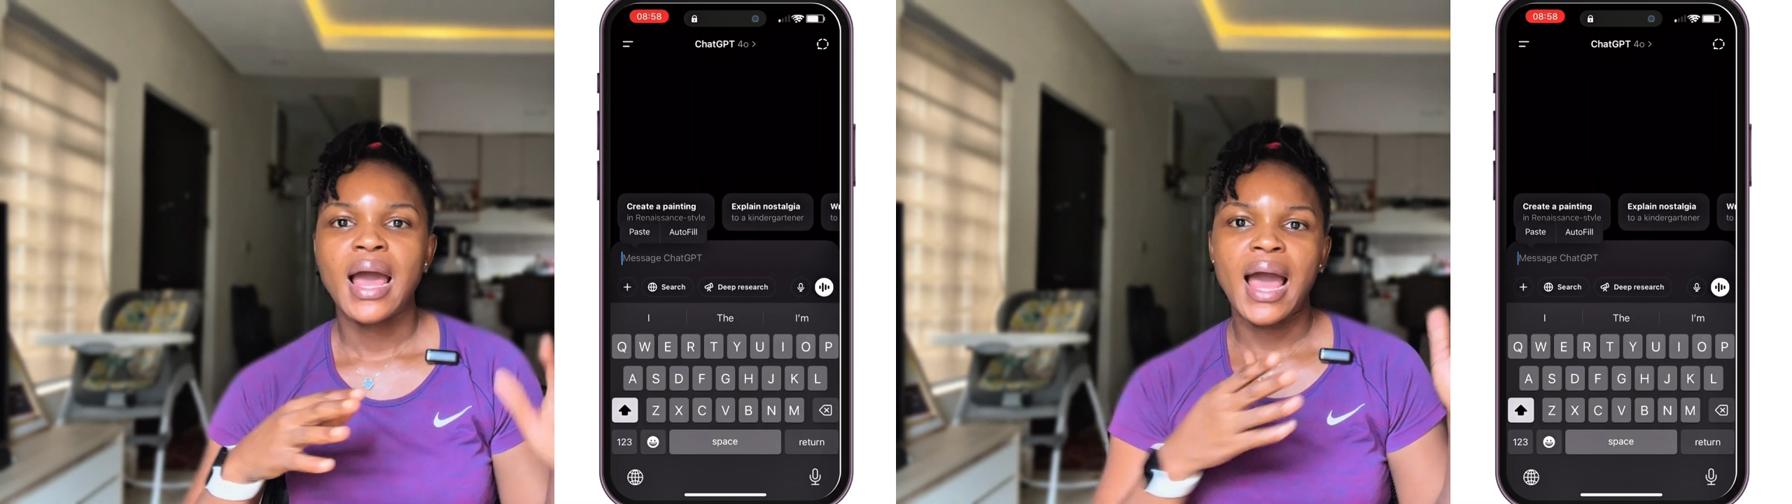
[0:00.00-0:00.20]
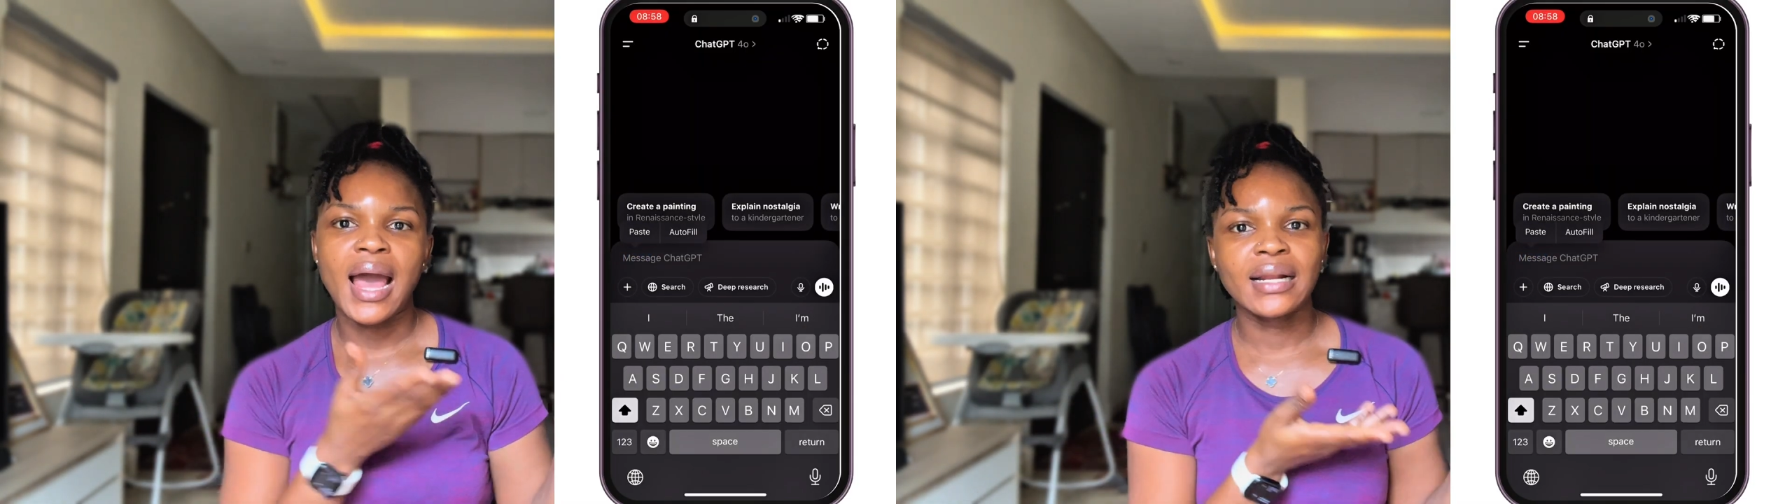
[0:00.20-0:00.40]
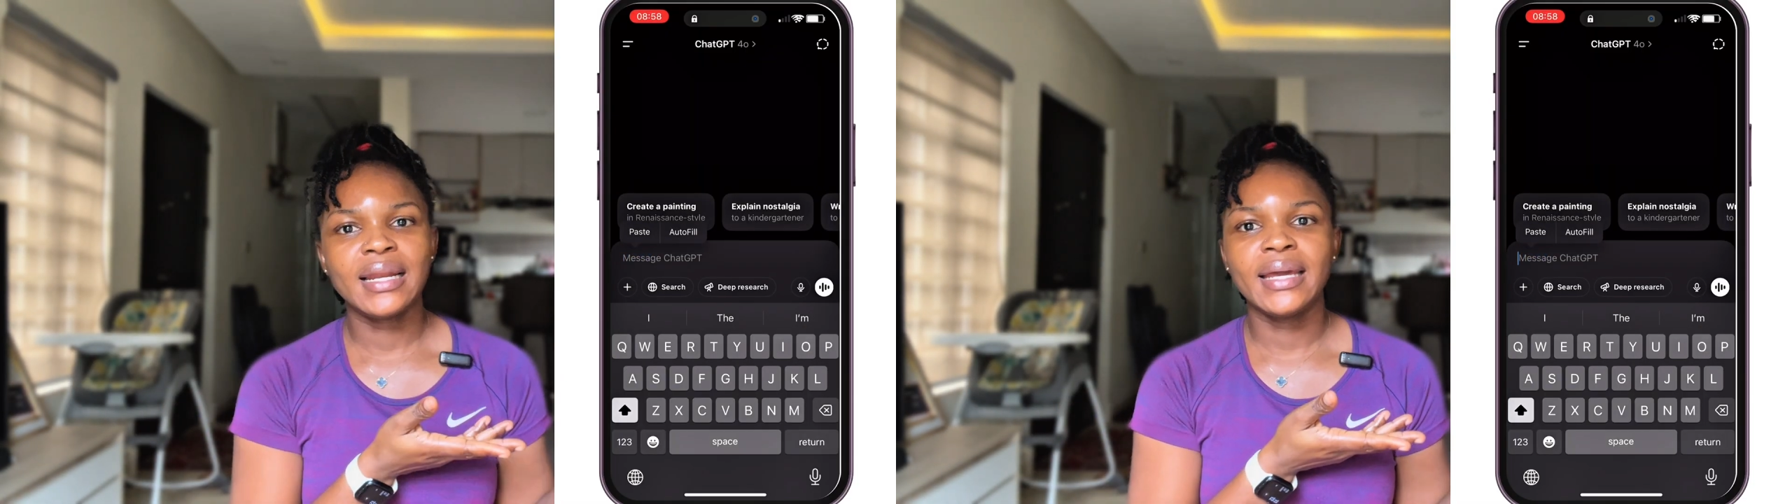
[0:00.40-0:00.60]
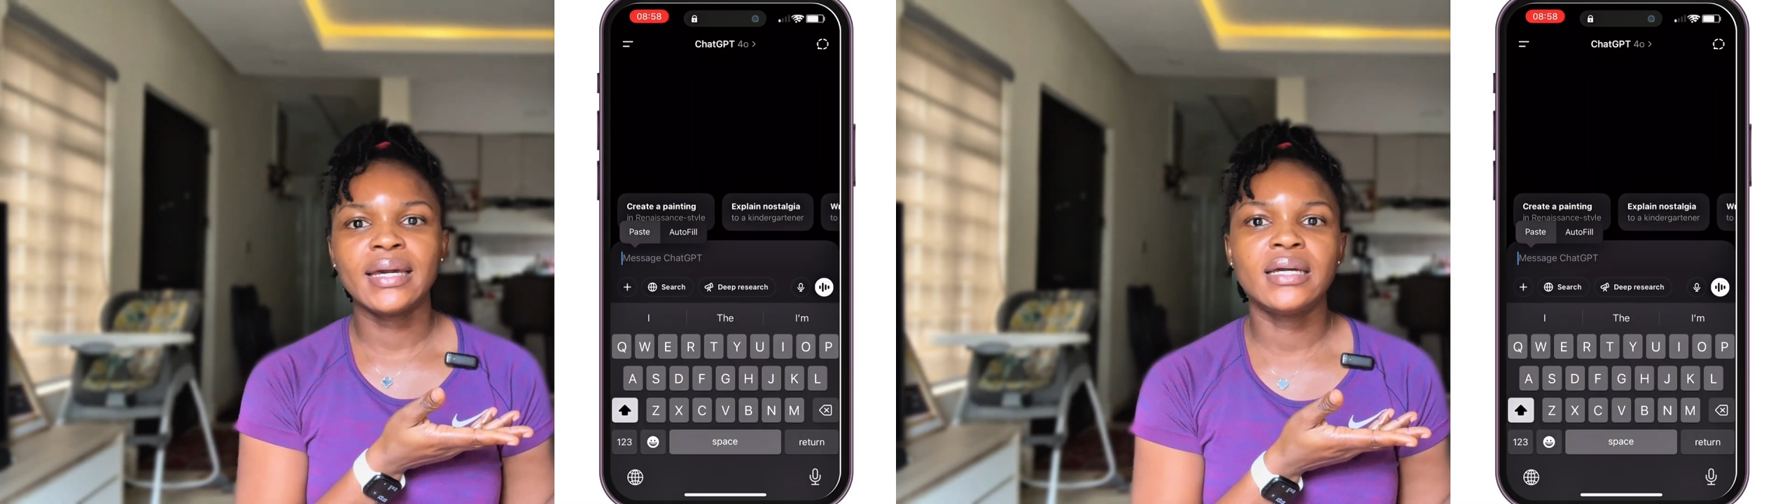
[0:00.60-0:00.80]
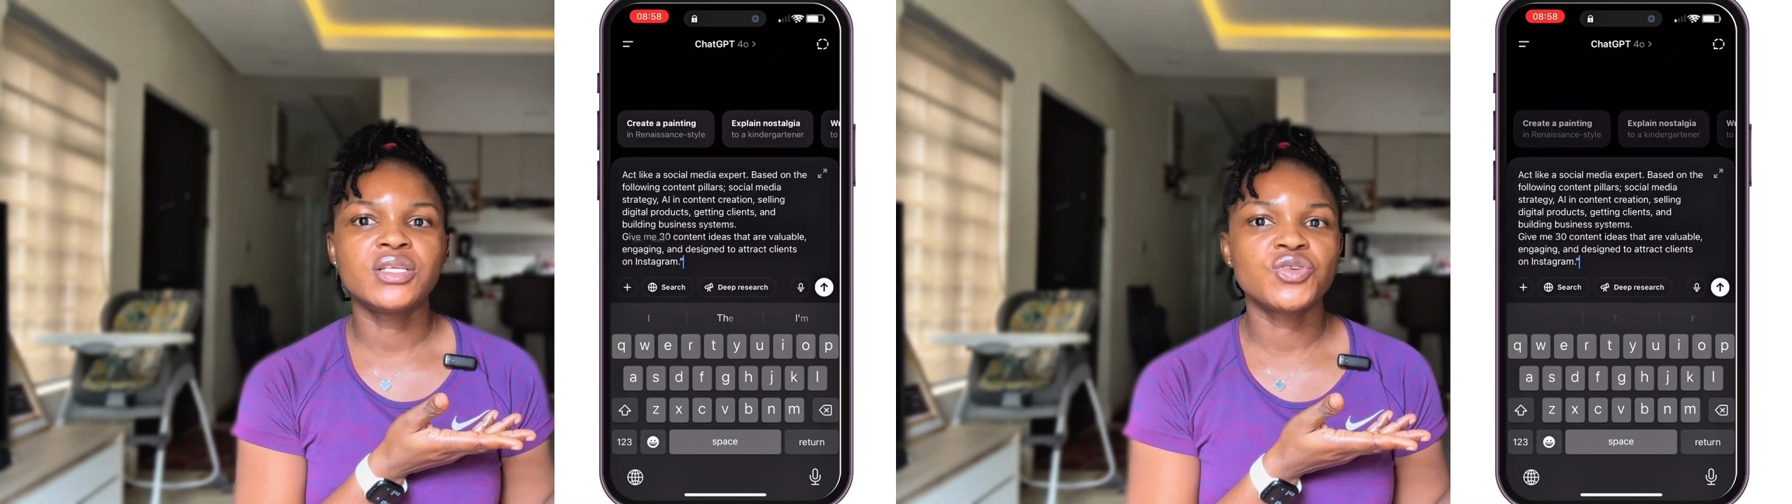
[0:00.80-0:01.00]
Act like
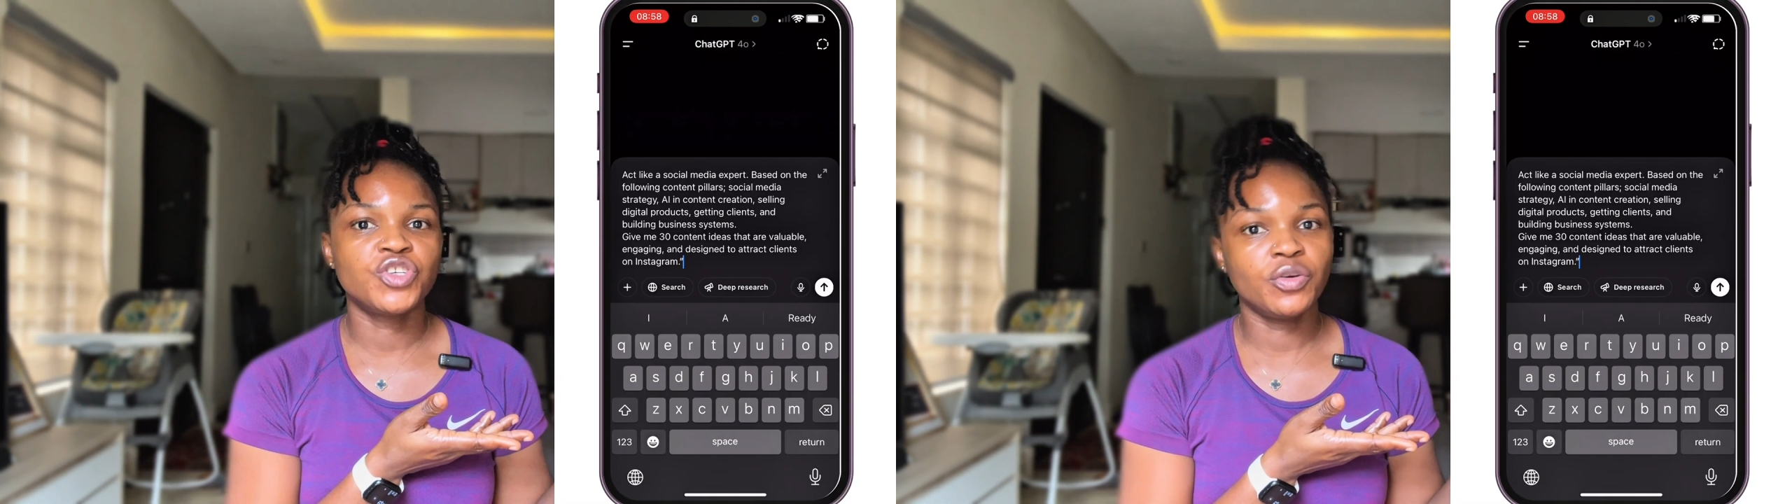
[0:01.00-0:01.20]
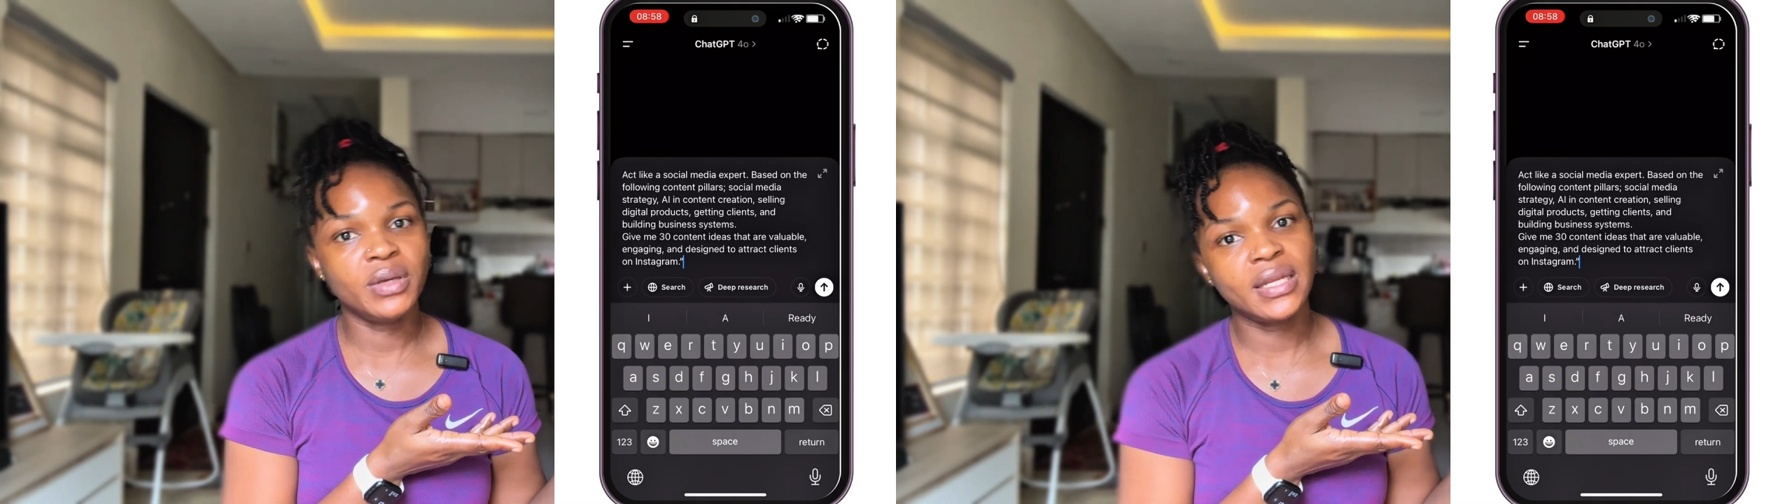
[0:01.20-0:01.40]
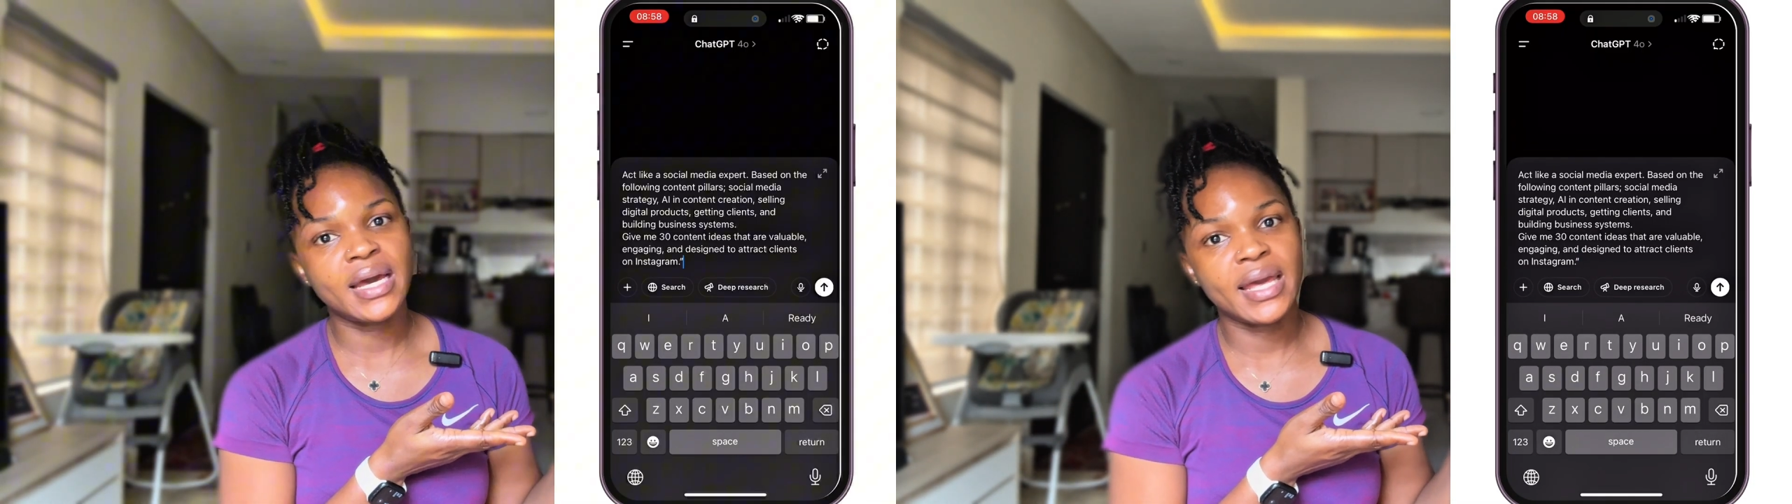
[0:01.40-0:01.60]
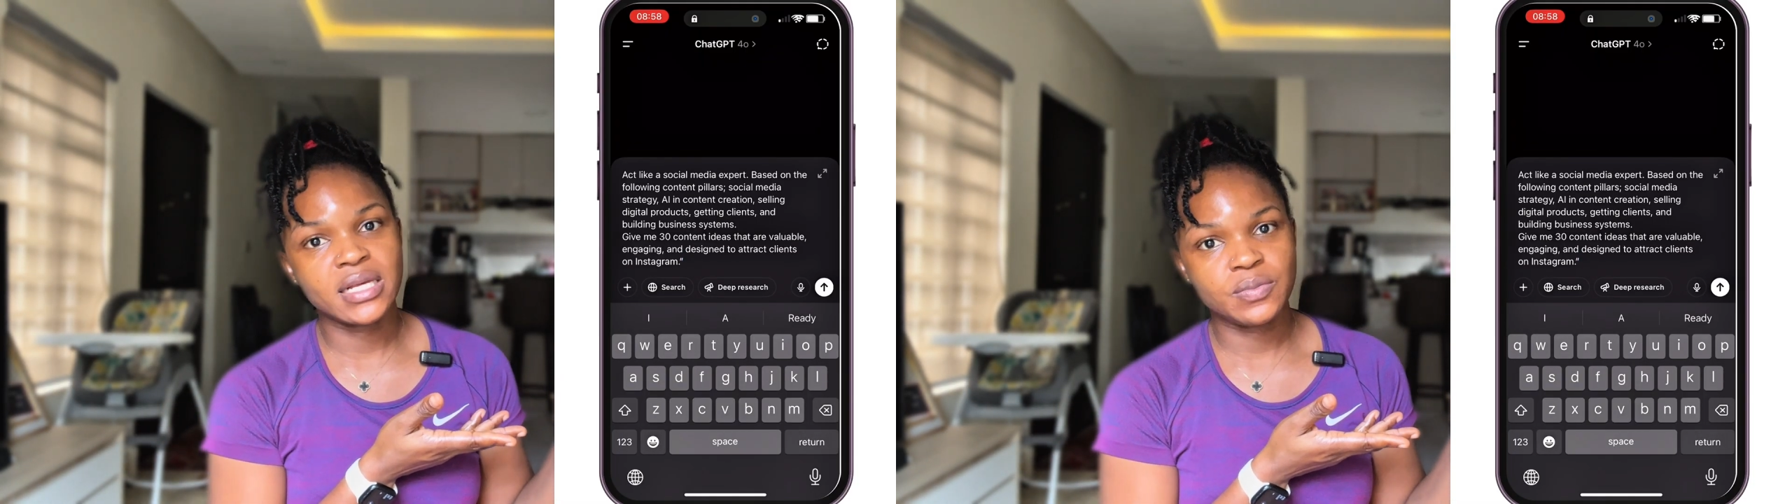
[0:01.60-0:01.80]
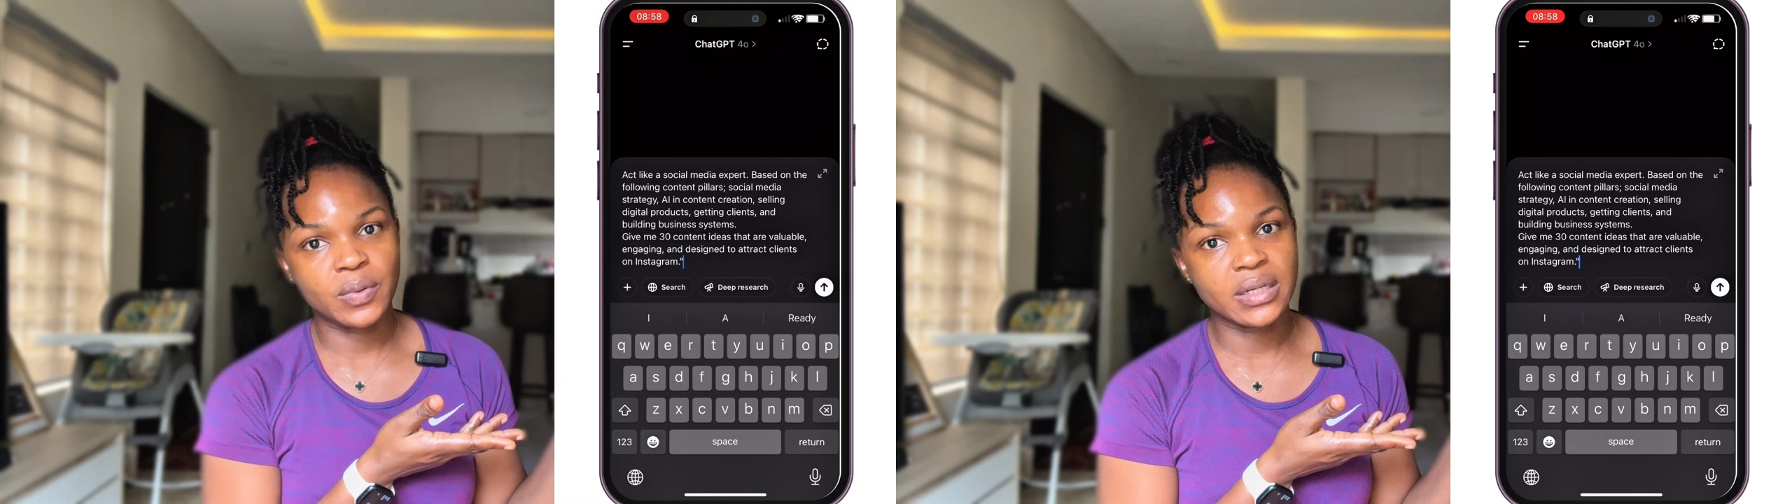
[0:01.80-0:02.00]
a social media
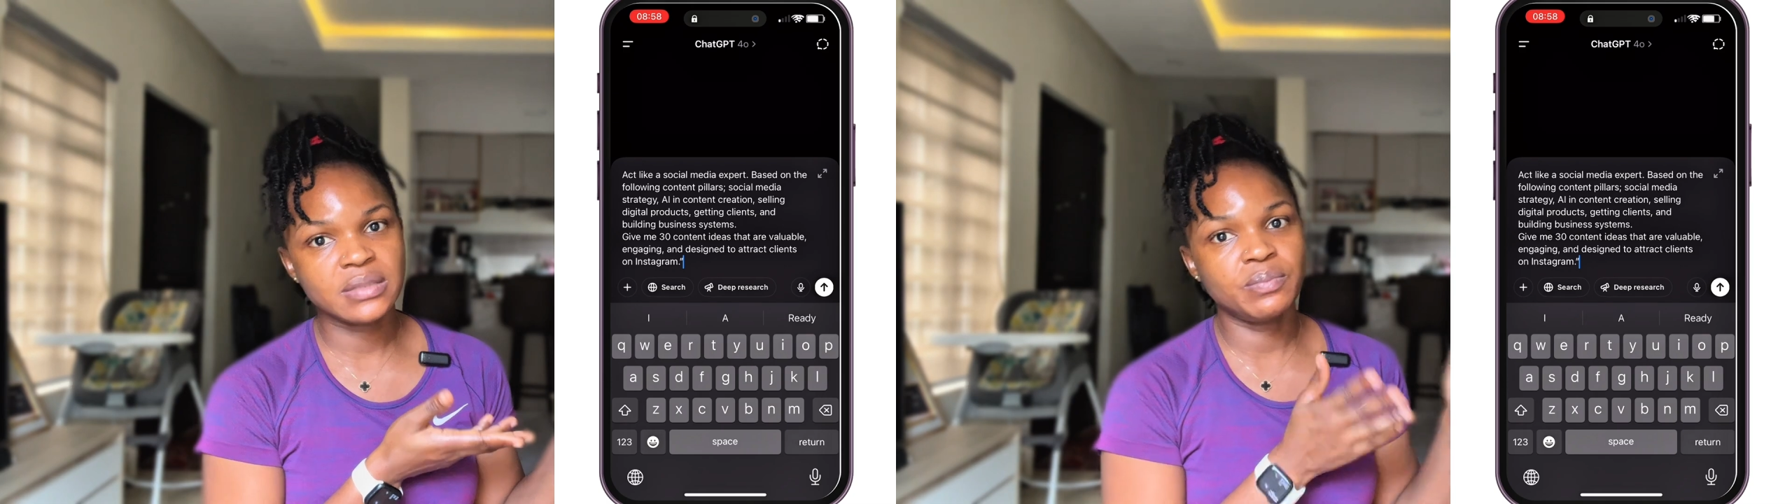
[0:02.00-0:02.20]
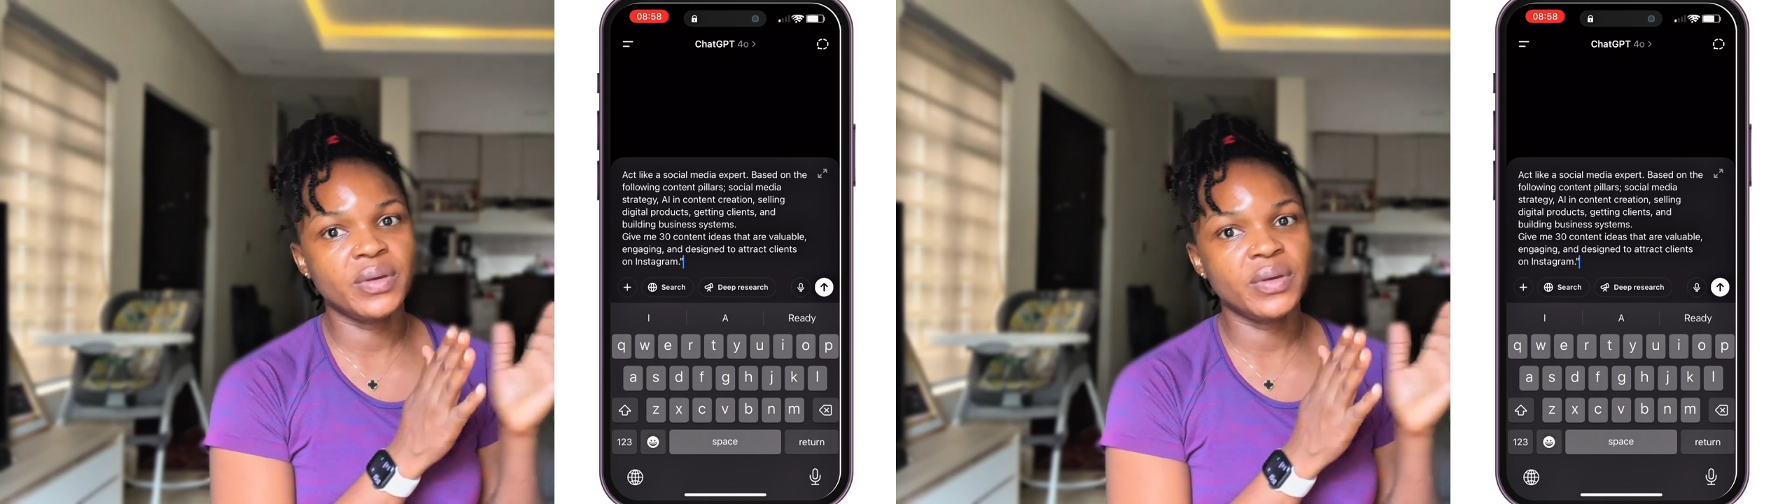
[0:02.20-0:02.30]
expert